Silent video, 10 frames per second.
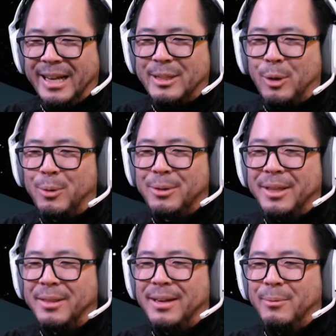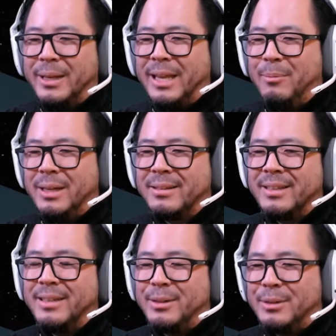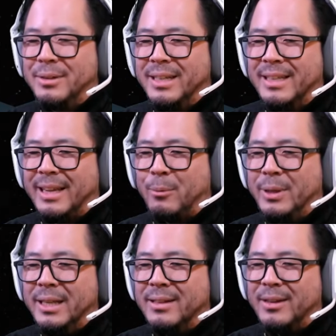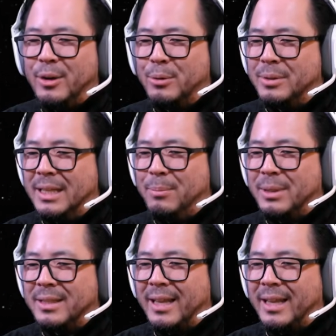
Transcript: totally thought we came in a little, like we didn't go deep into the